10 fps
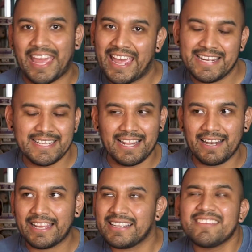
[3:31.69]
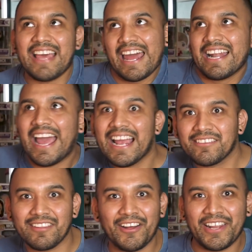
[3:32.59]
end at like, let's add an
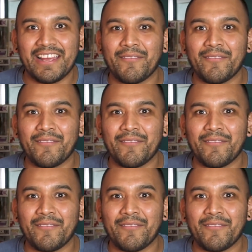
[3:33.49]
X on it.